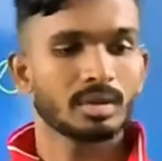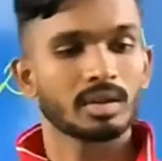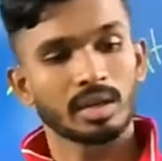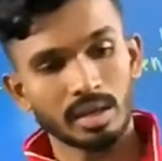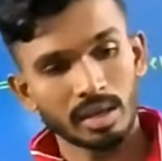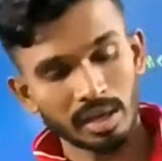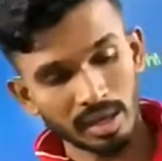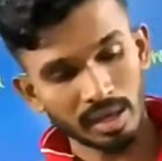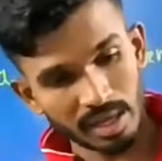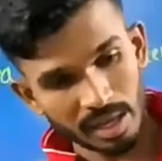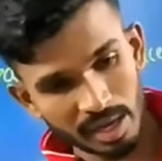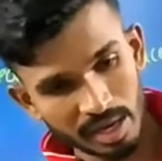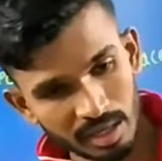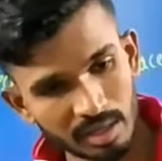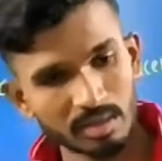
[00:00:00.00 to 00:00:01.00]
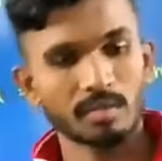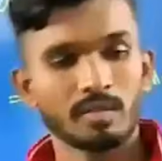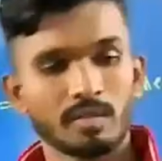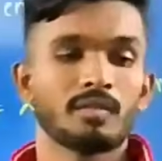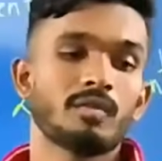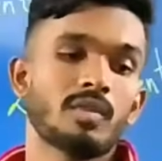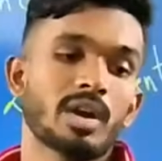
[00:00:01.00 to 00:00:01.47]
Again,
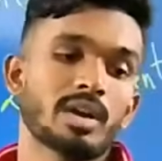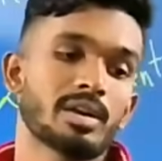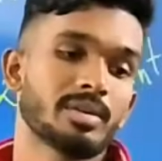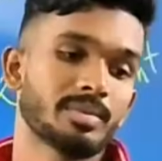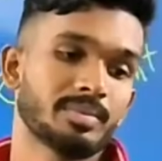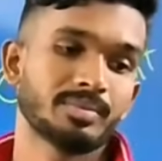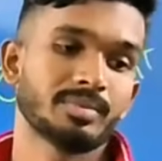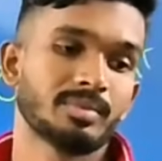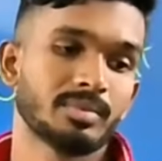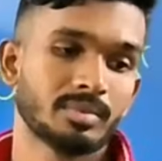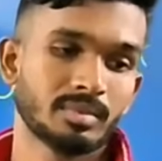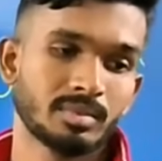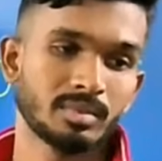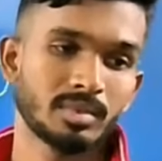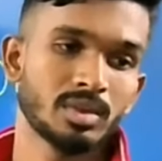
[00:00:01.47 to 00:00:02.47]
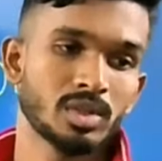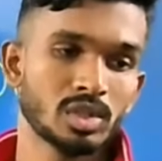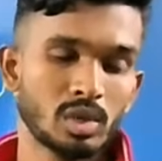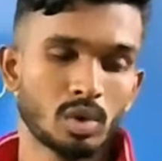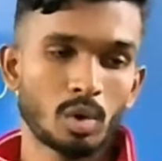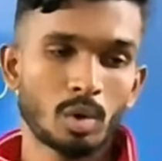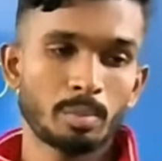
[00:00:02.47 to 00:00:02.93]
1.
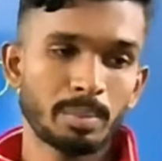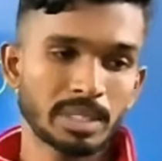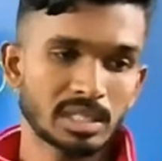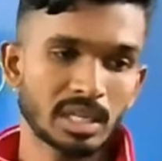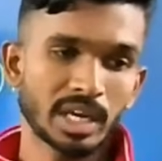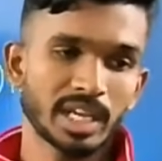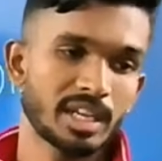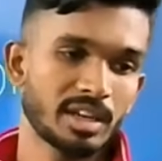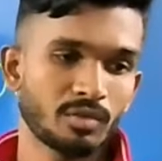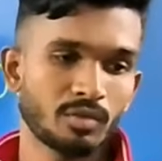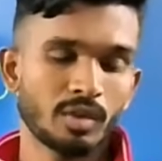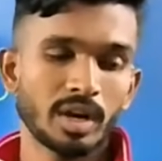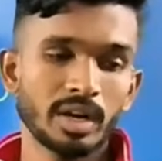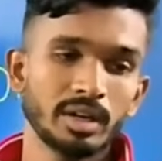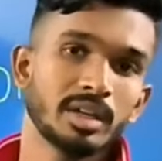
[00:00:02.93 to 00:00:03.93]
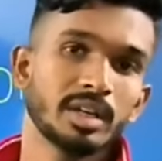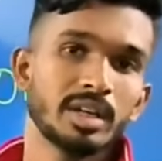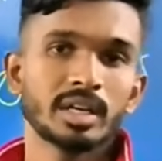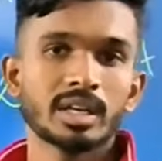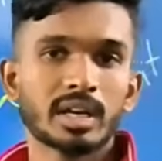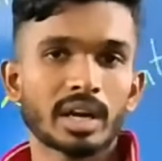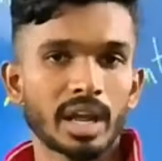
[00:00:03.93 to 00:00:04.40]
Slope is high in 1.
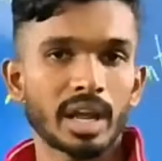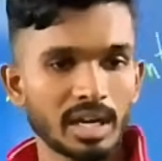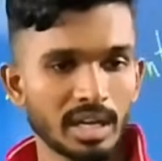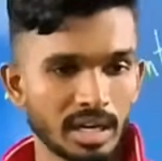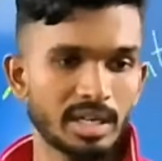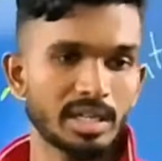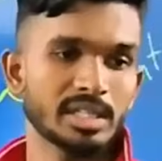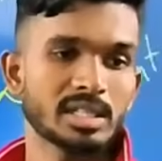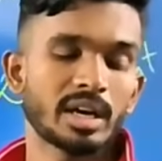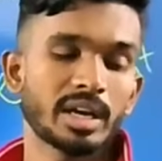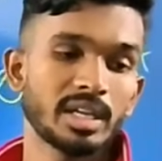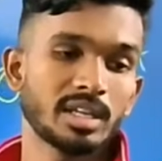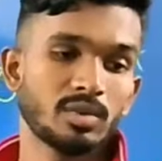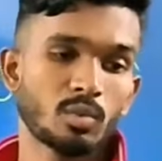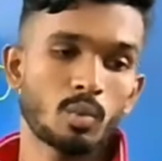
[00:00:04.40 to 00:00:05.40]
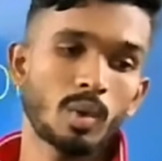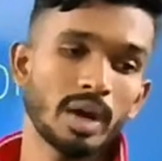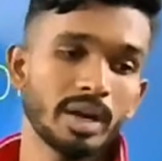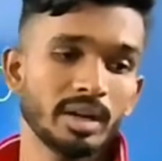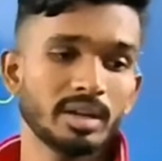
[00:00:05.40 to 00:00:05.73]
Gradient is high in 1.